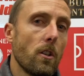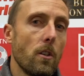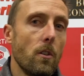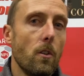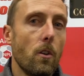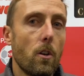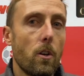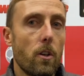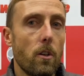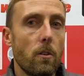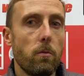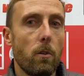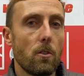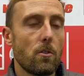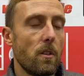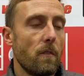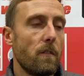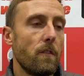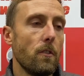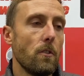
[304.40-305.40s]
to look
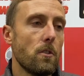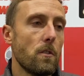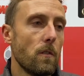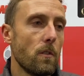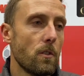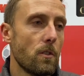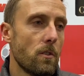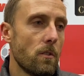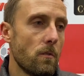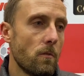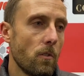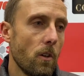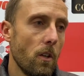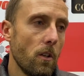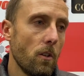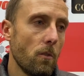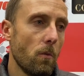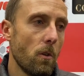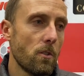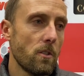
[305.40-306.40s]
what's in front of us. We've got to
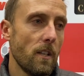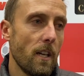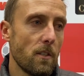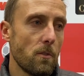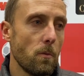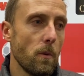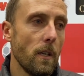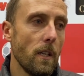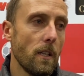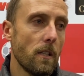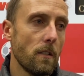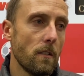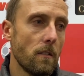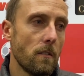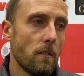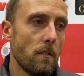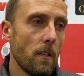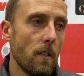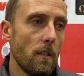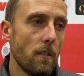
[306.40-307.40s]
look what's next week
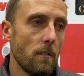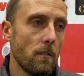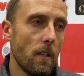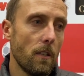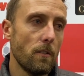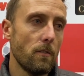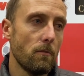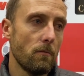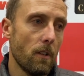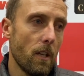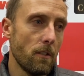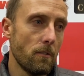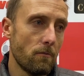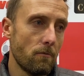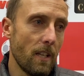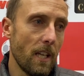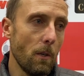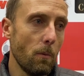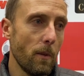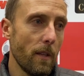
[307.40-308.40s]
and
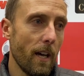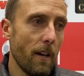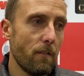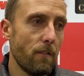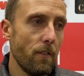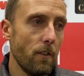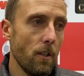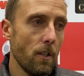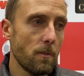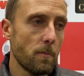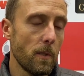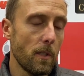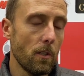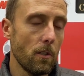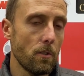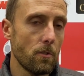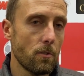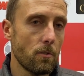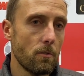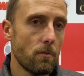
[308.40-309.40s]
deal with that first,
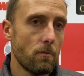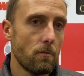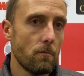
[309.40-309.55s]
because